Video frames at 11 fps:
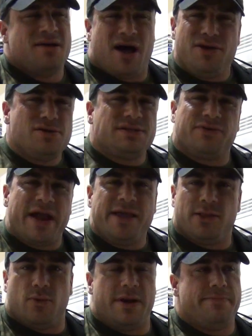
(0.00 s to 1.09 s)
I'll use the
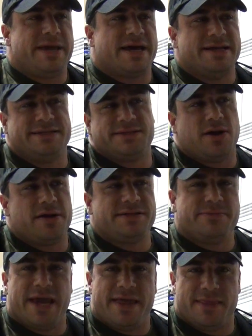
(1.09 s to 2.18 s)
regular one, because as long as
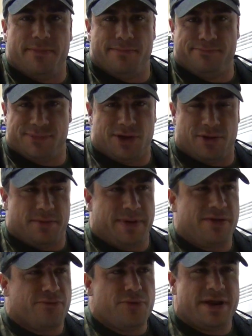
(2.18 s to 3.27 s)
I'm getting the
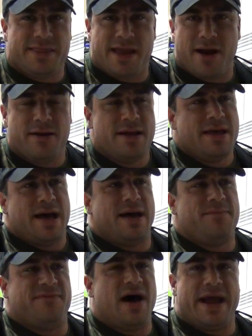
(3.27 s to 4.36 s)
beetroot in there,
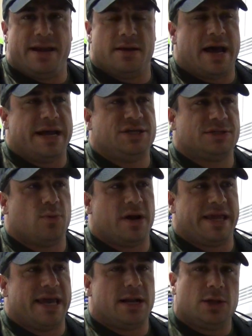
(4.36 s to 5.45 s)
I'm fine. I just want
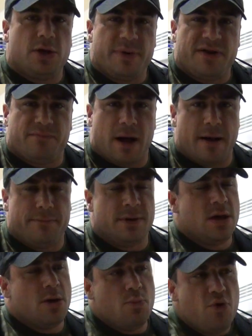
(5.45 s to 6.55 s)
to get a little bit of pump,
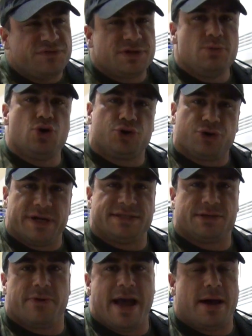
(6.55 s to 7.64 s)
move some
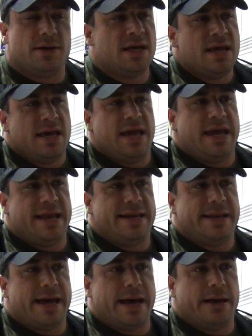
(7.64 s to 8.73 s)
nutrients around,
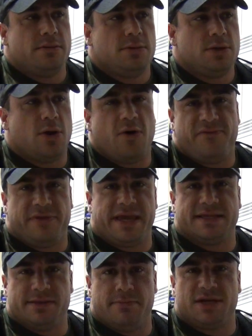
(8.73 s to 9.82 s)
and hopefully
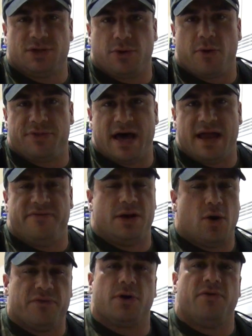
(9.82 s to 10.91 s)
get some muscle growth out of it
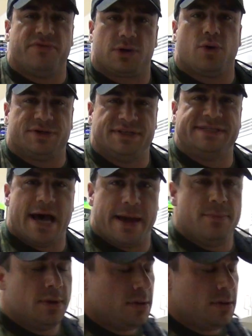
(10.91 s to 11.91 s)
over the course of time.